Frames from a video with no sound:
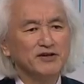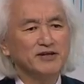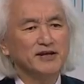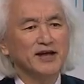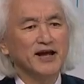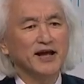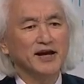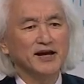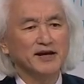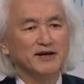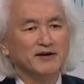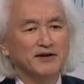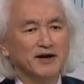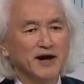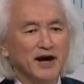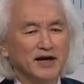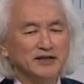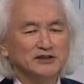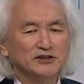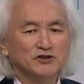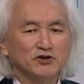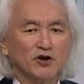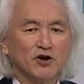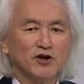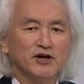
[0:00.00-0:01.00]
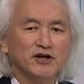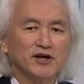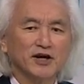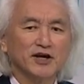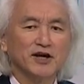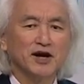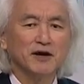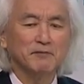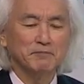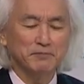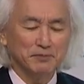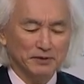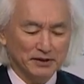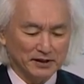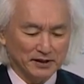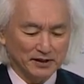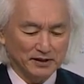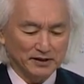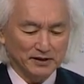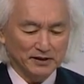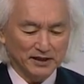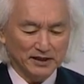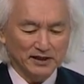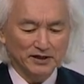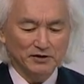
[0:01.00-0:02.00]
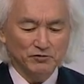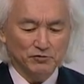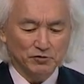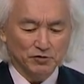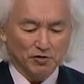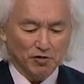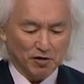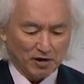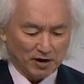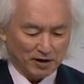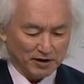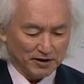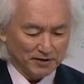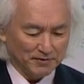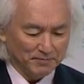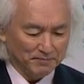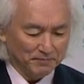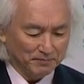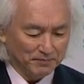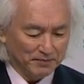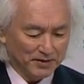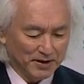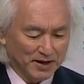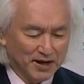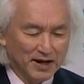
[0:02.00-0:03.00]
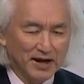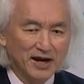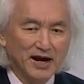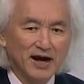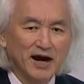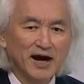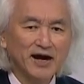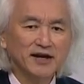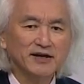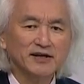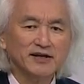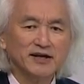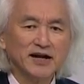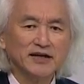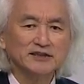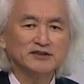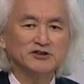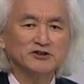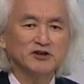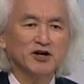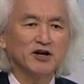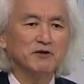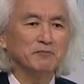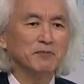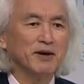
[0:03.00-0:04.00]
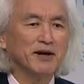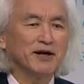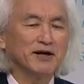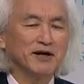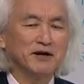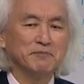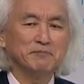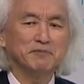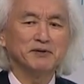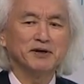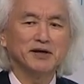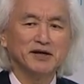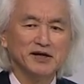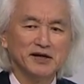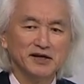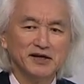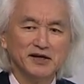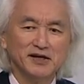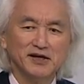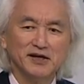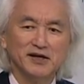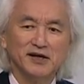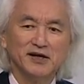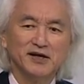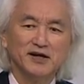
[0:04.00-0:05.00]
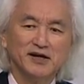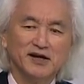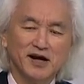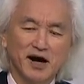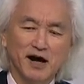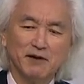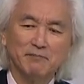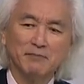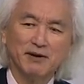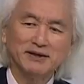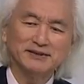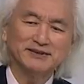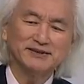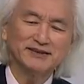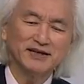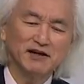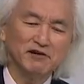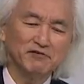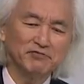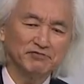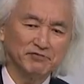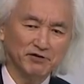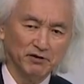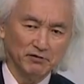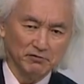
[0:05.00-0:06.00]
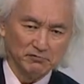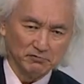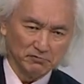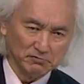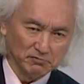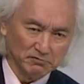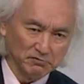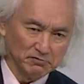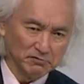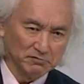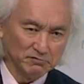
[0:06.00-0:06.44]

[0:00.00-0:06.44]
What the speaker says: day, I started a company in New York. How did I start my company? On my cell phone.